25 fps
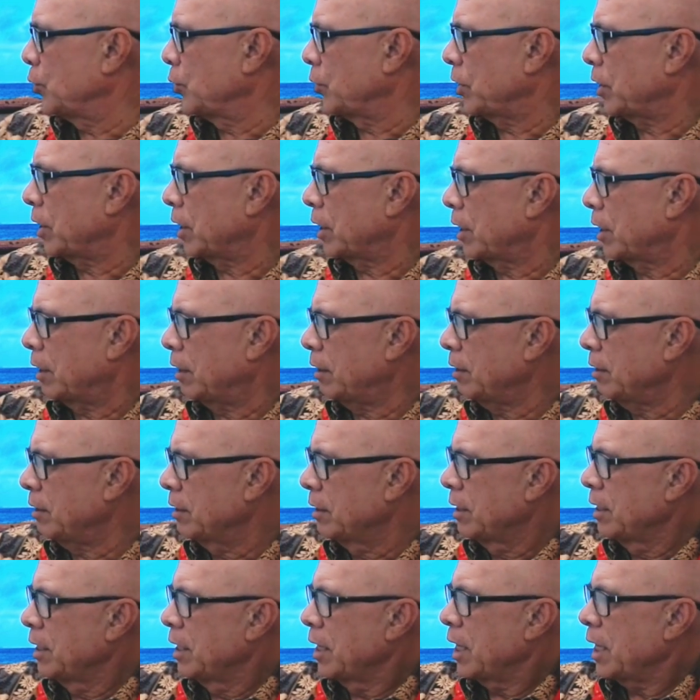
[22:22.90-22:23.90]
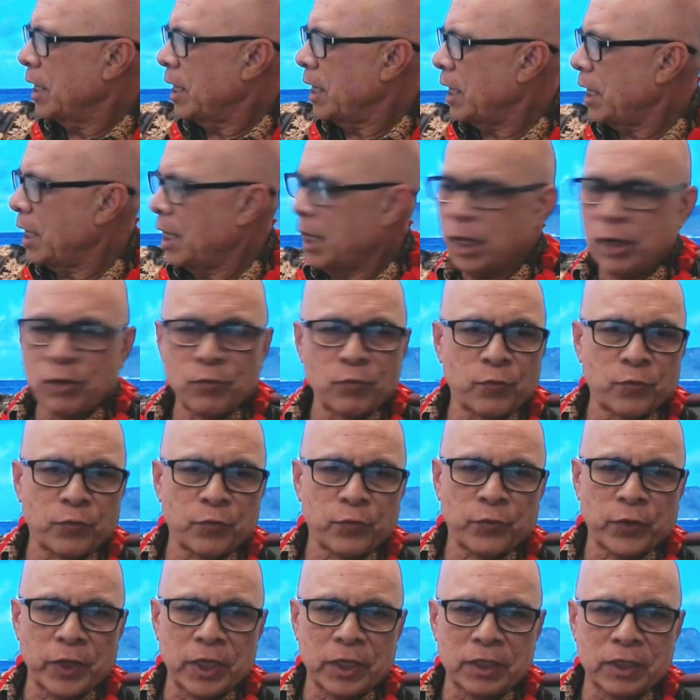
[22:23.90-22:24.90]
here and
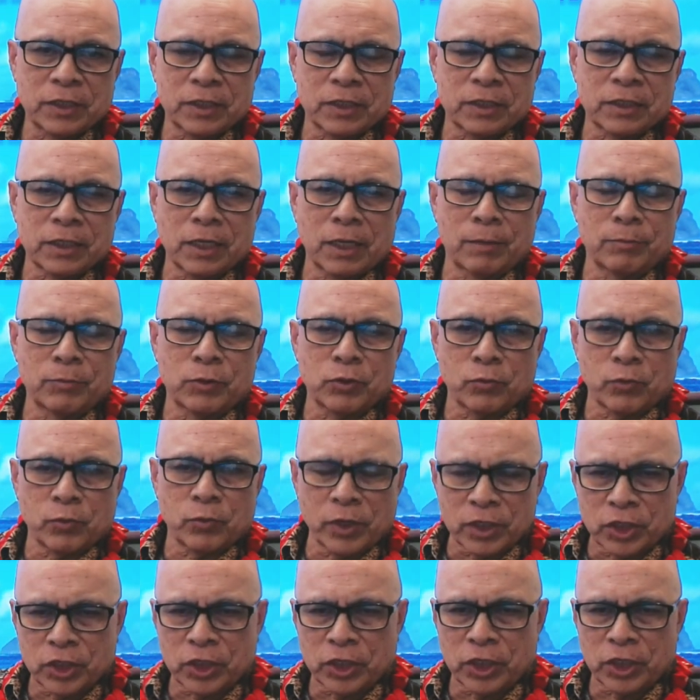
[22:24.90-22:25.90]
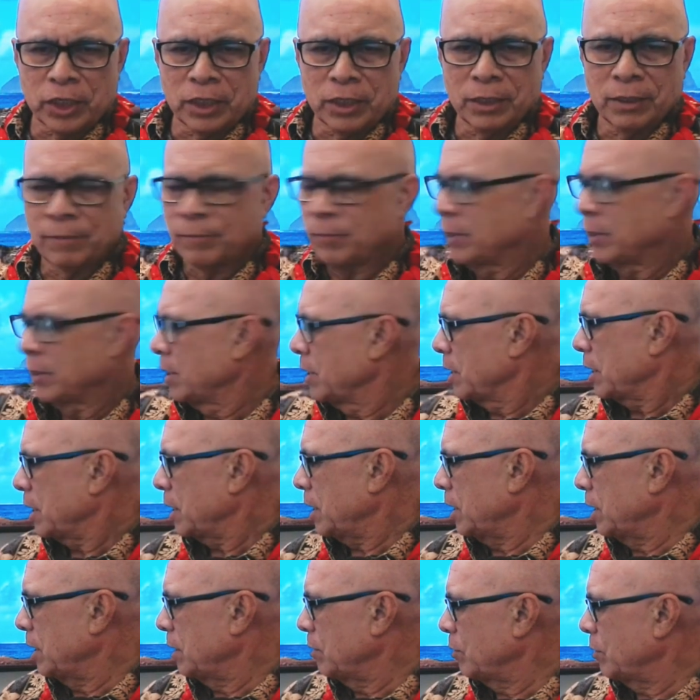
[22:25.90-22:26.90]
face the same direction,
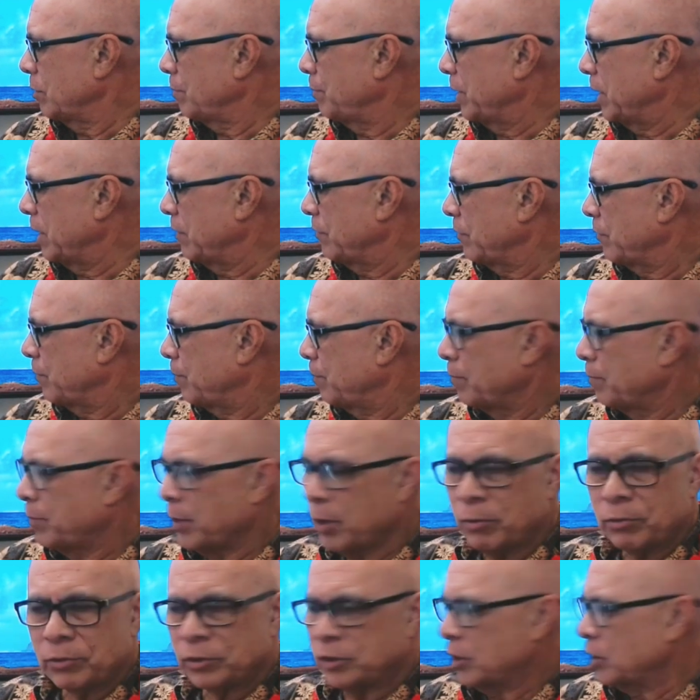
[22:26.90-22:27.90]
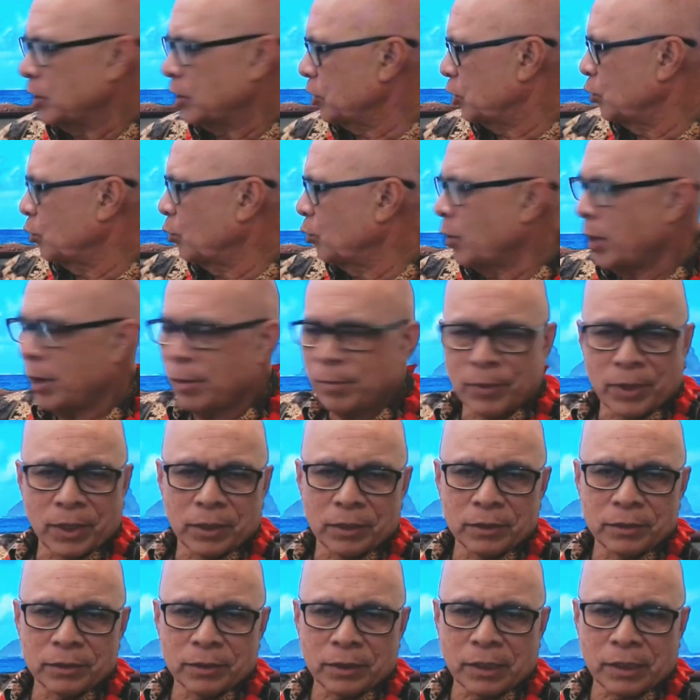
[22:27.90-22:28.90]
you would be boat to
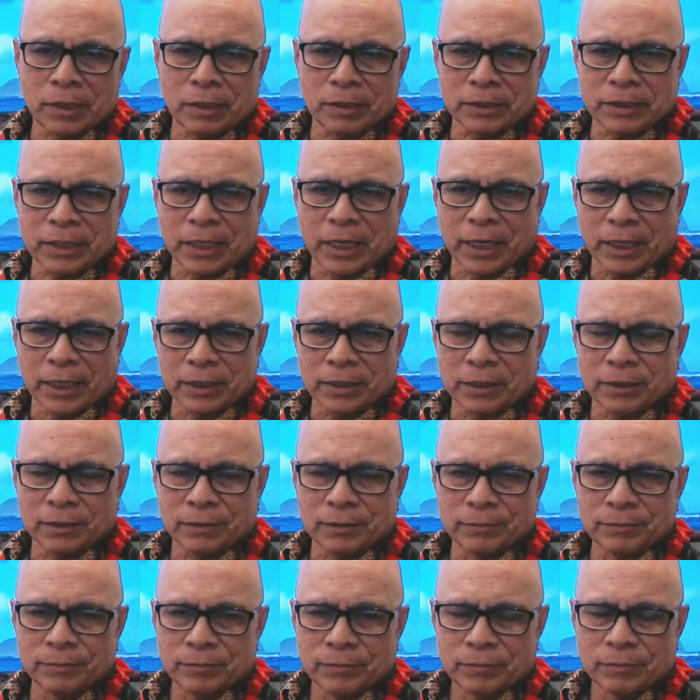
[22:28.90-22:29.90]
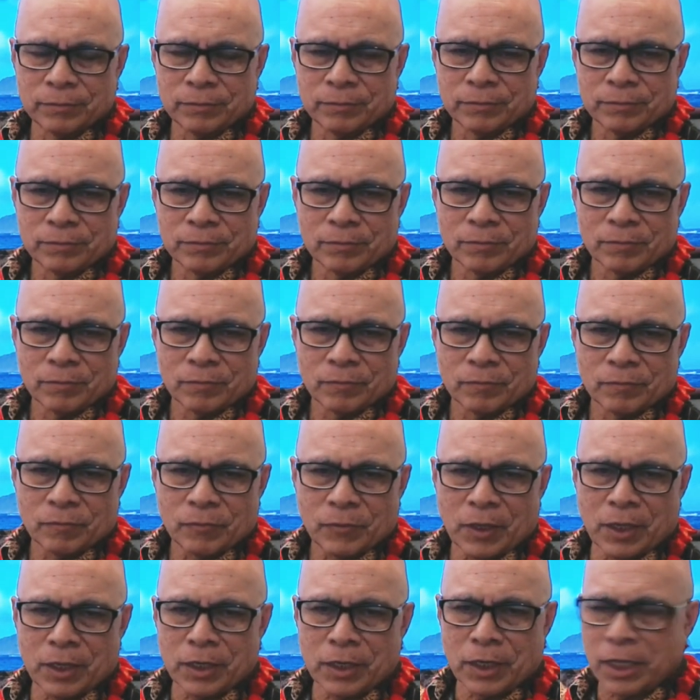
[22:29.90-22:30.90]
wama contact.
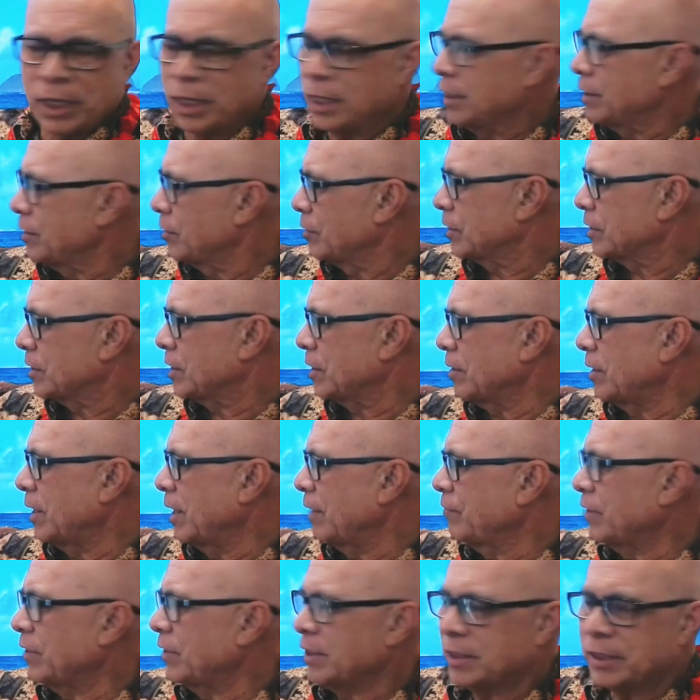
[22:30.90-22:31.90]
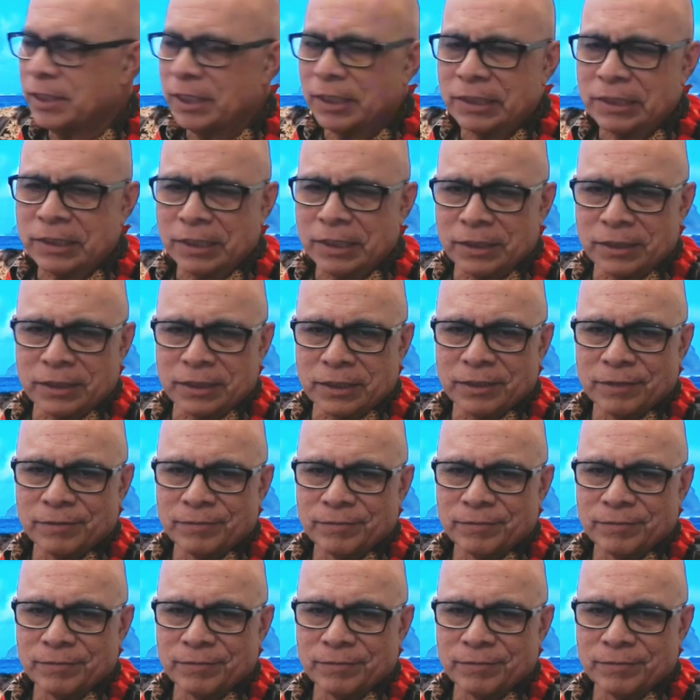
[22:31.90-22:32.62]
And again, you still have this distance.